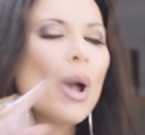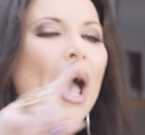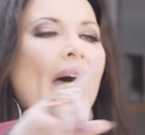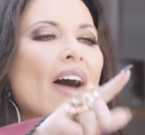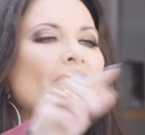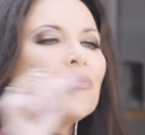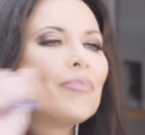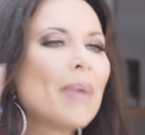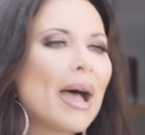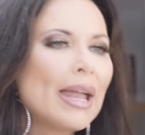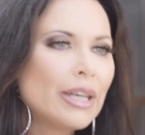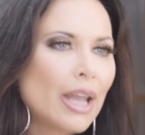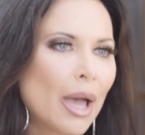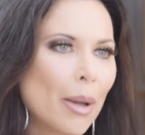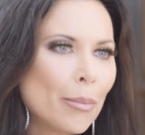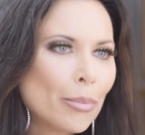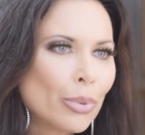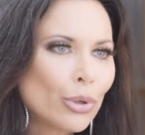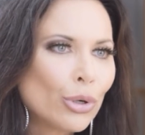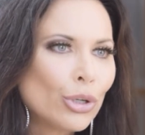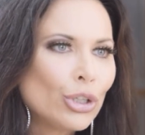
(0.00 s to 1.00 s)
You have my
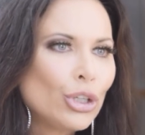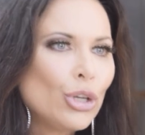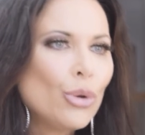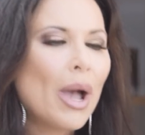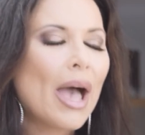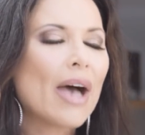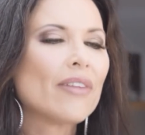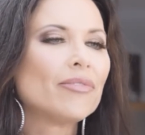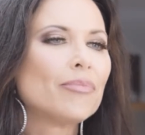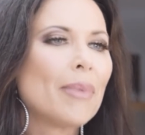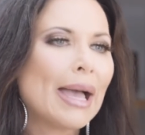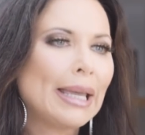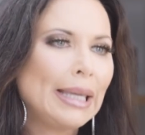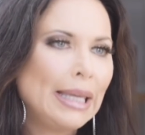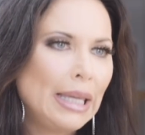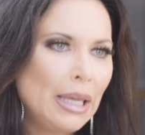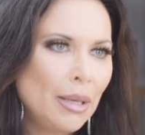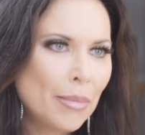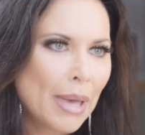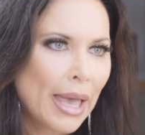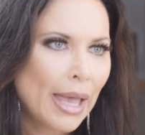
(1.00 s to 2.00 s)
number. You have my
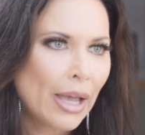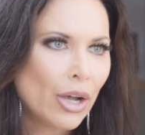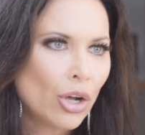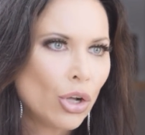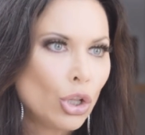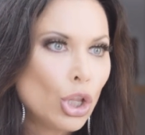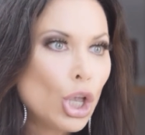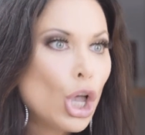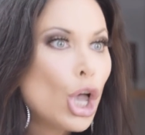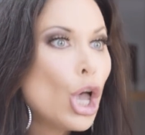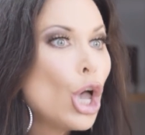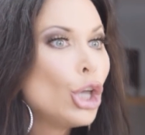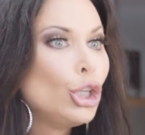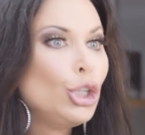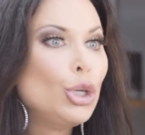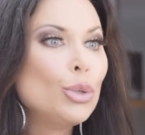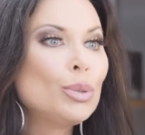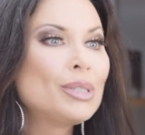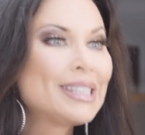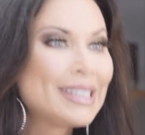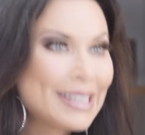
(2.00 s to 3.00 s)
email.
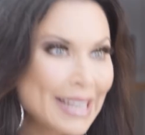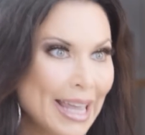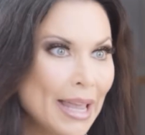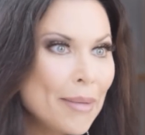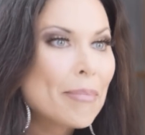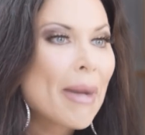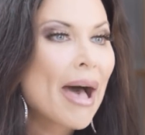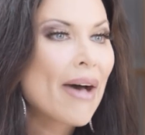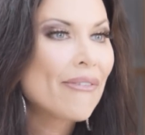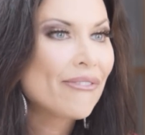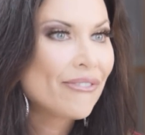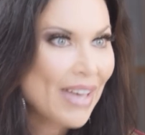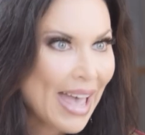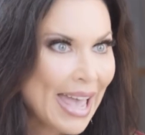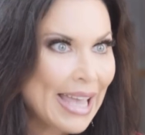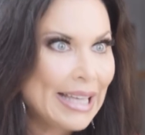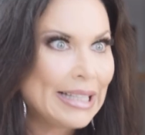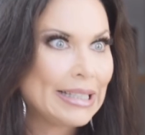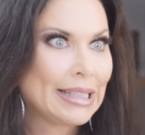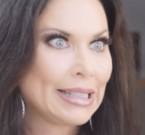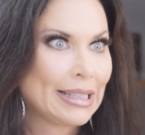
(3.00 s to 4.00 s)
You see my
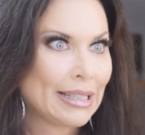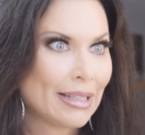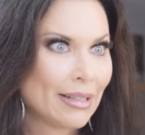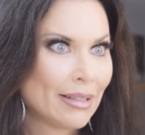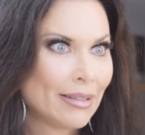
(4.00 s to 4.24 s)
face.